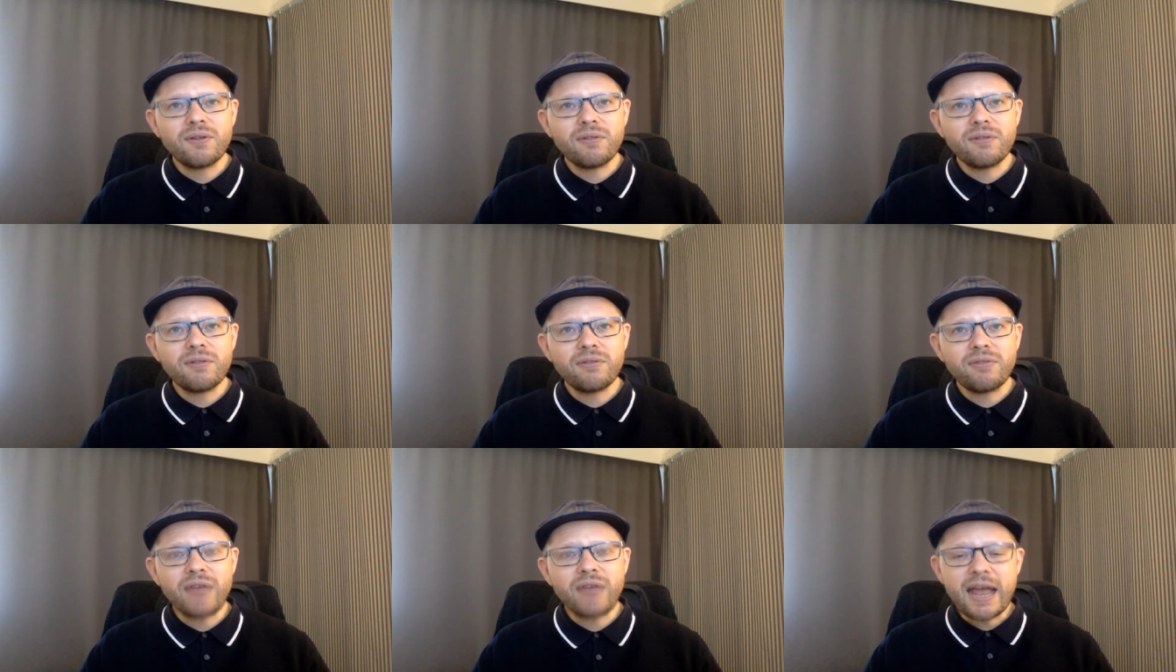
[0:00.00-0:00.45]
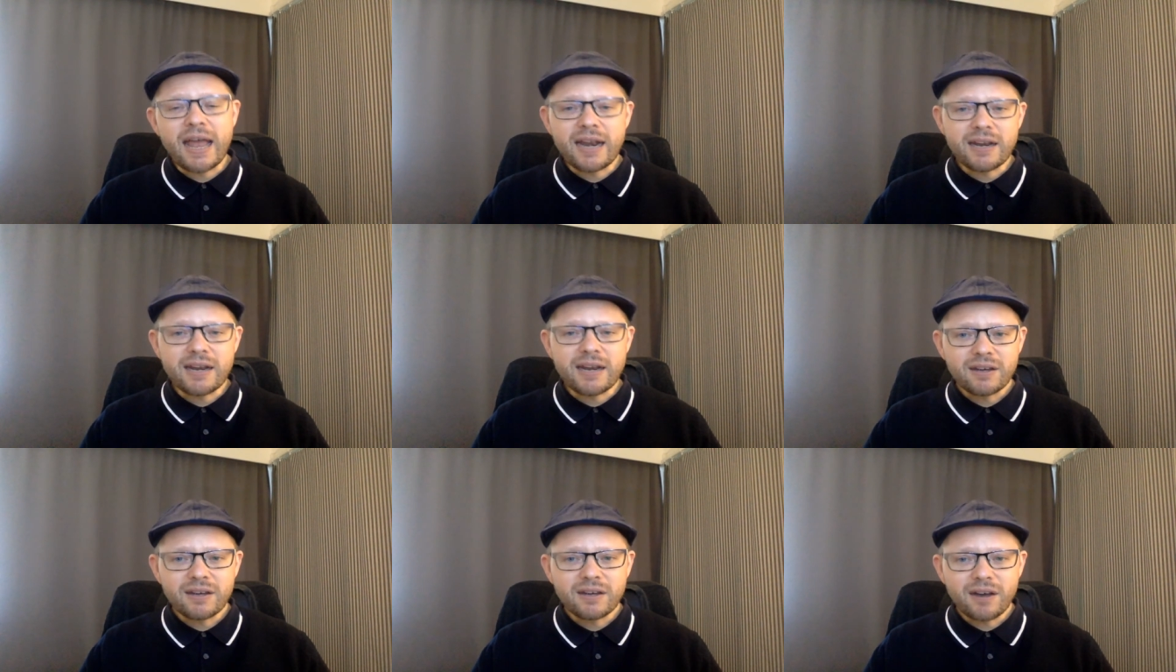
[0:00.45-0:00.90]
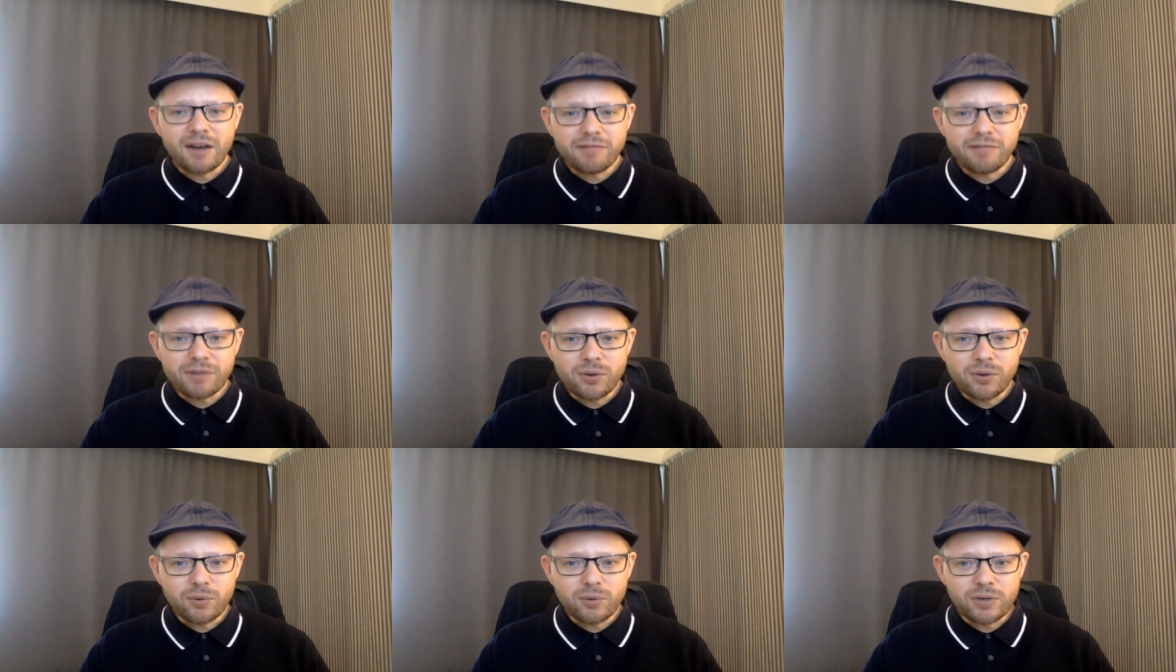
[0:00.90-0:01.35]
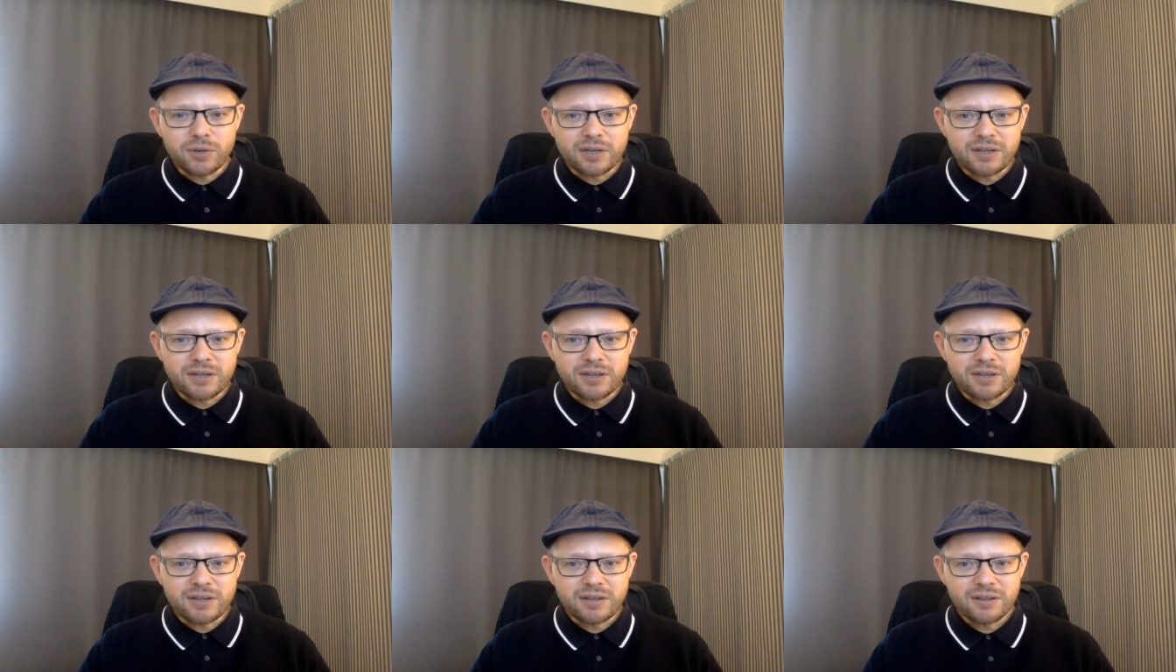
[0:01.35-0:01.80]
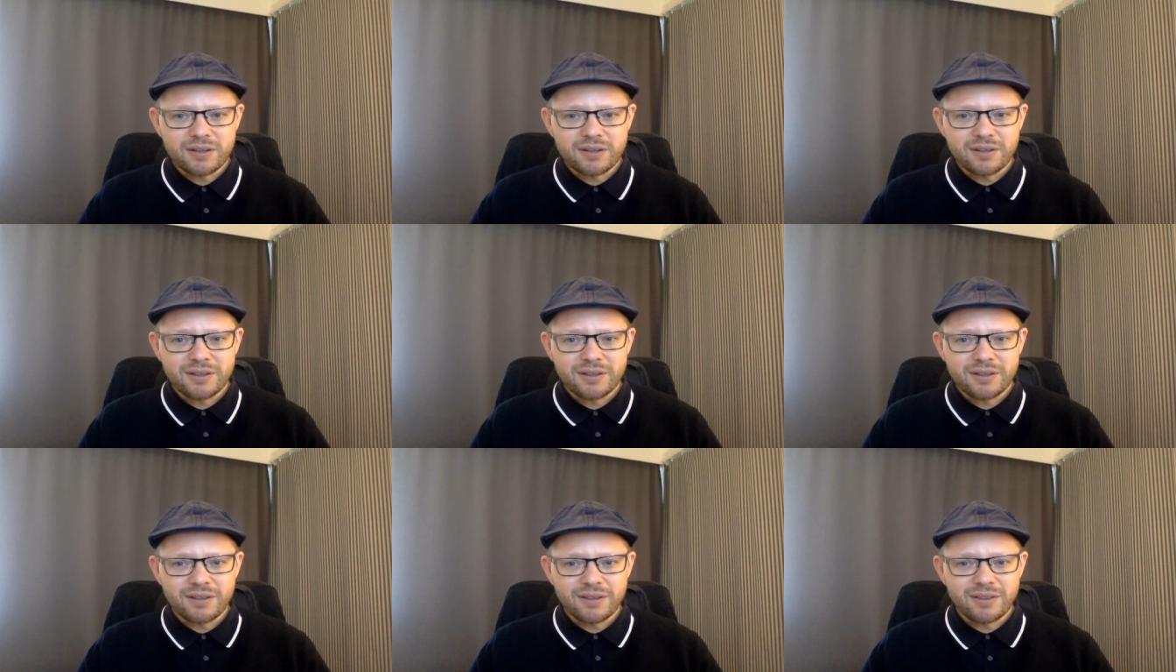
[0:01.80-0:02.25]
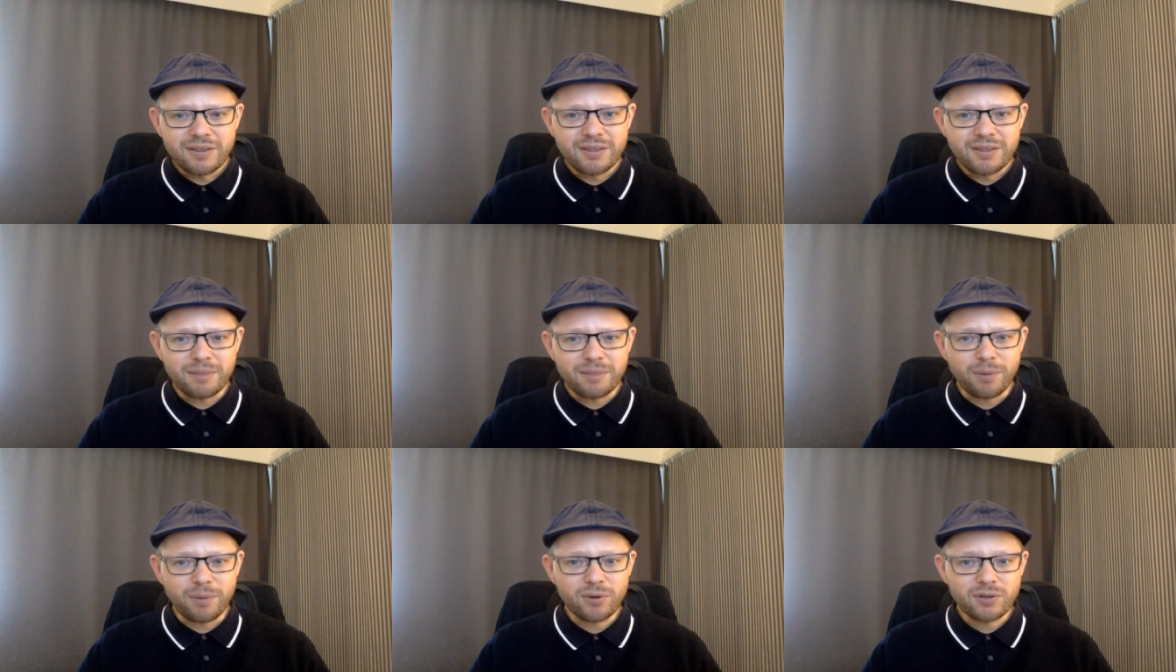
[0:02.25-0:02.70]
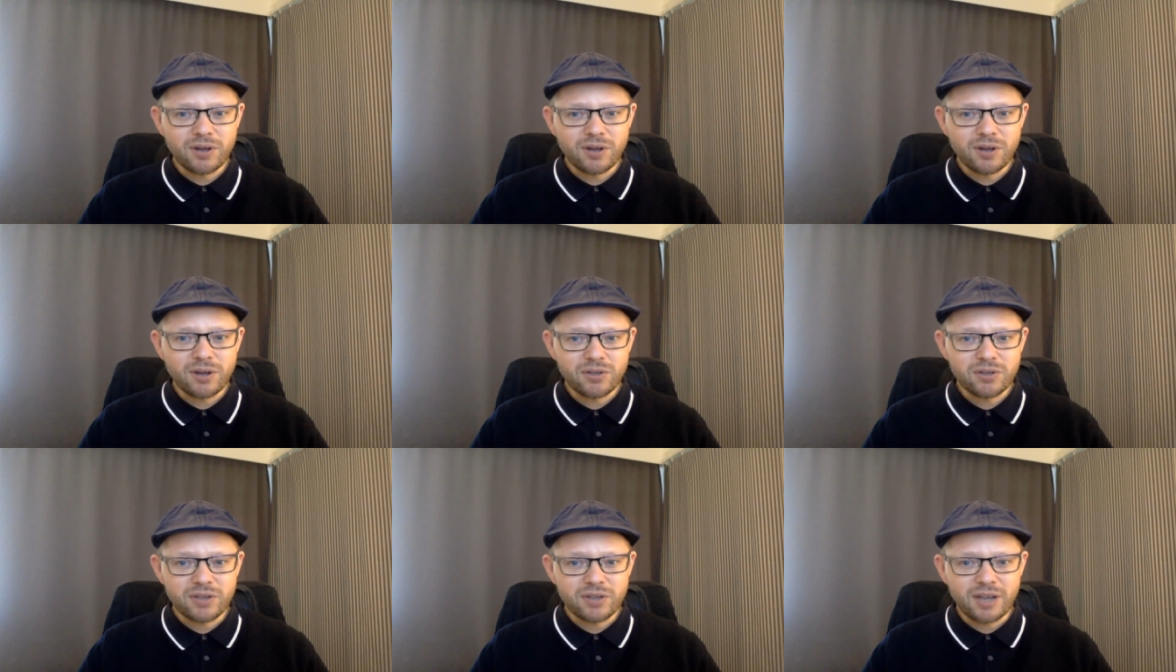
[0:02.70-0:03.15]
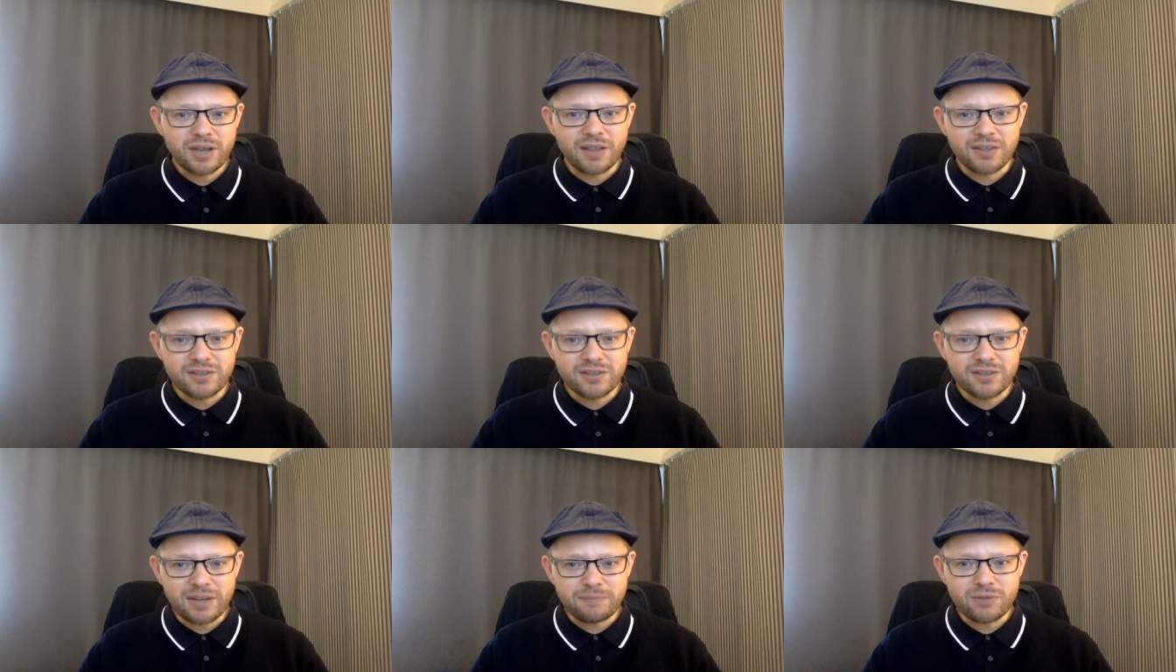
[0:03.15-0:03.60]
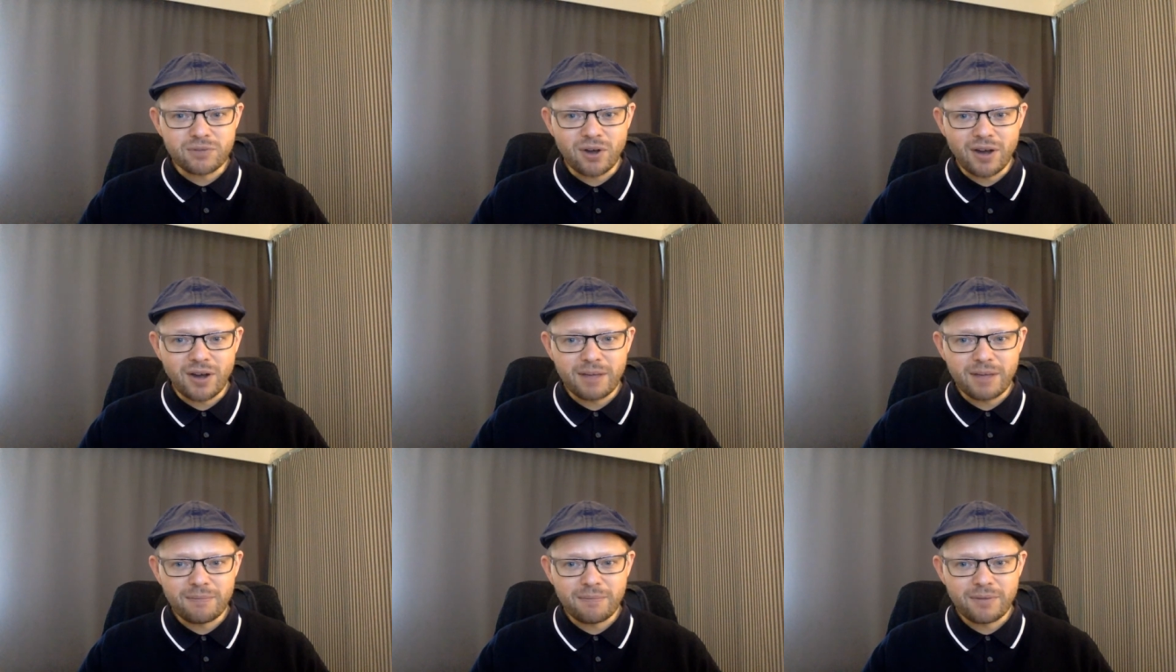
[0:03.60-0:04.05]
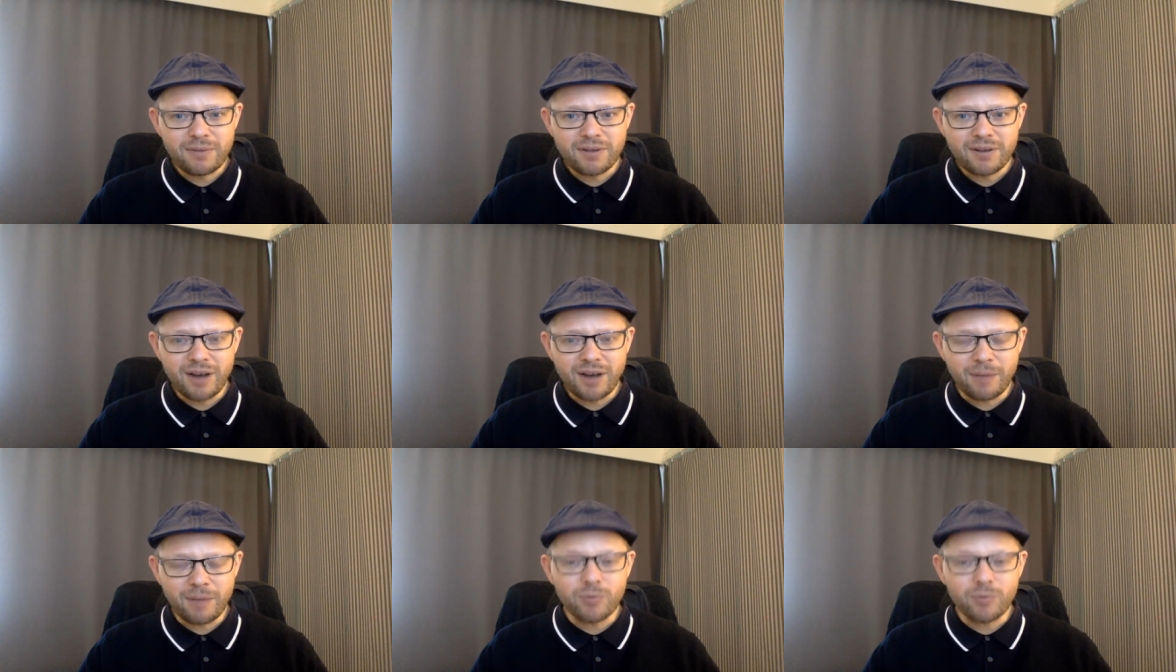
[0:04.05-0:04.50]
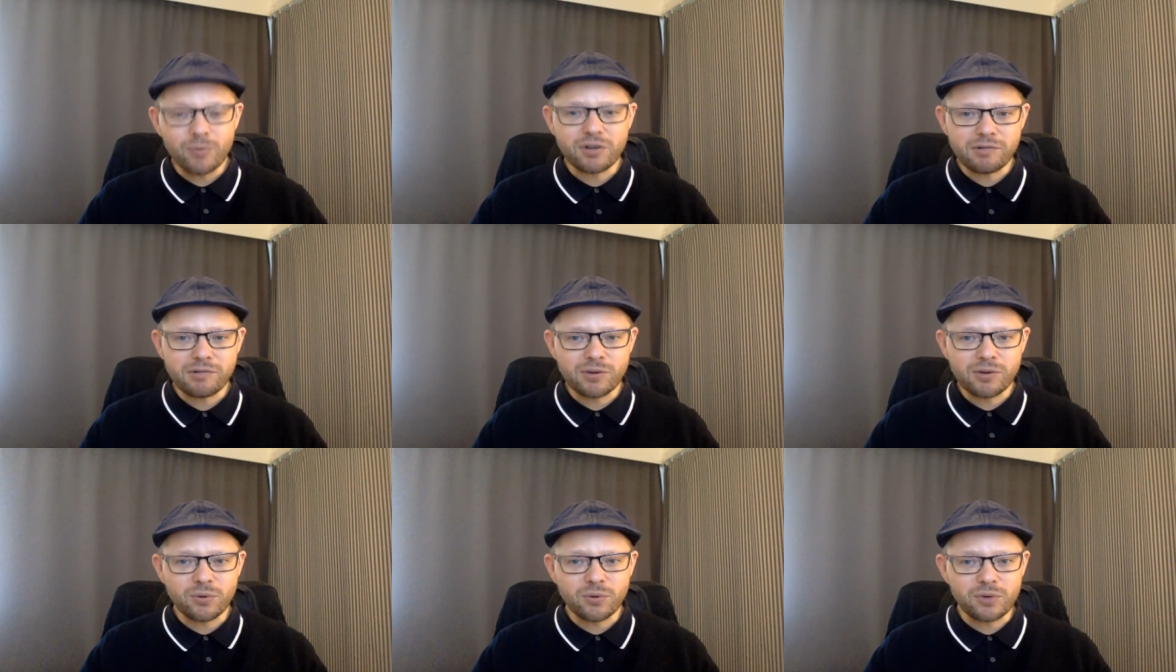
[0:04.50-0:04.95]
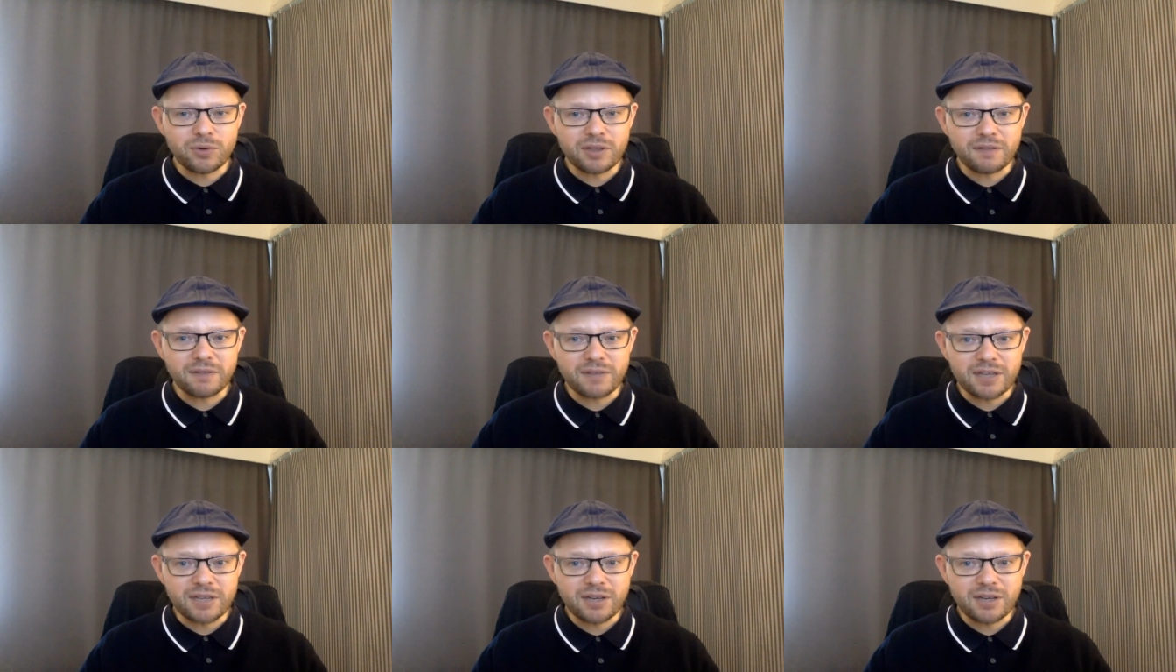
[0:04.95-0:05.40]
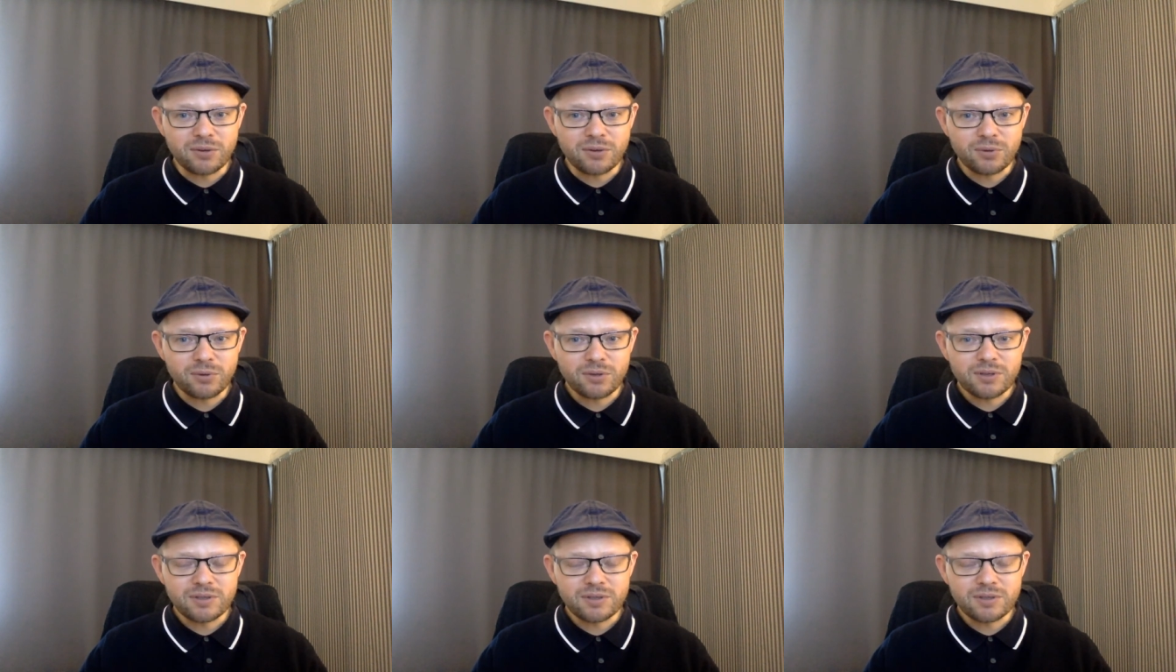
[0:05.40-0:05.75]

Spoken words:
Then I've recorded the podcast at the same time. I'm also recording the video.